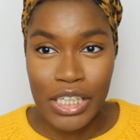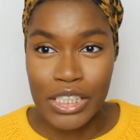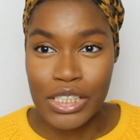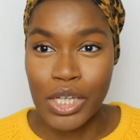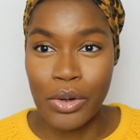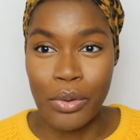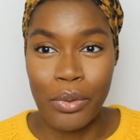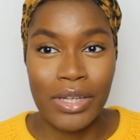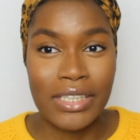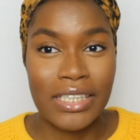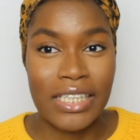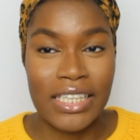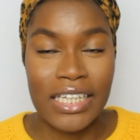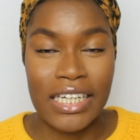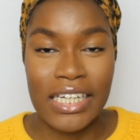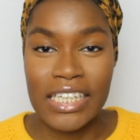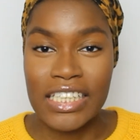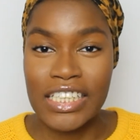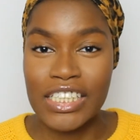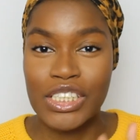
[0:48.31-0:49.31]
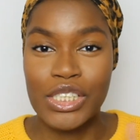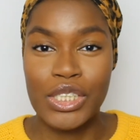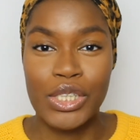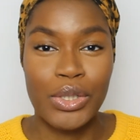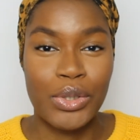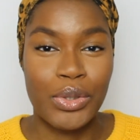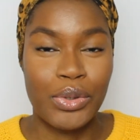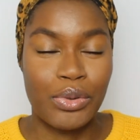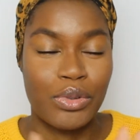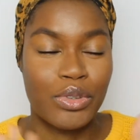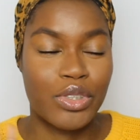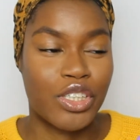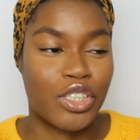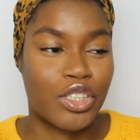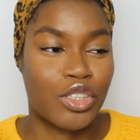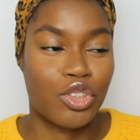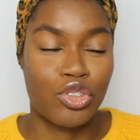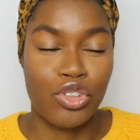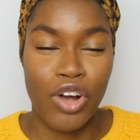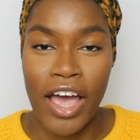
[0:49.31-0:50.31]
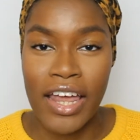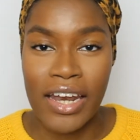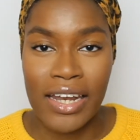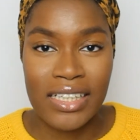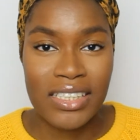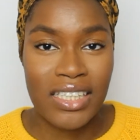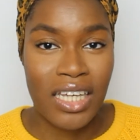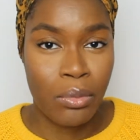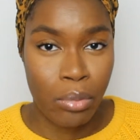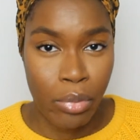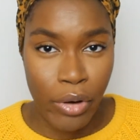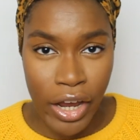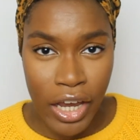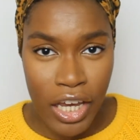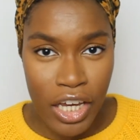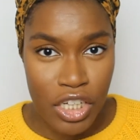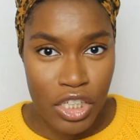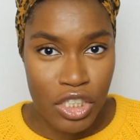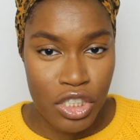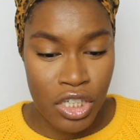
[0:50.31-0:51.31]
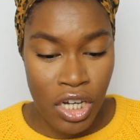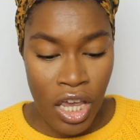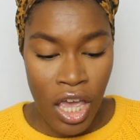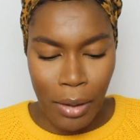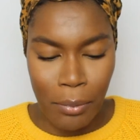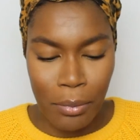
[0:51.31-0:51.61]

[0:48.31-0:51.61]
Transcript: It's going to lead to just dryness and breakage.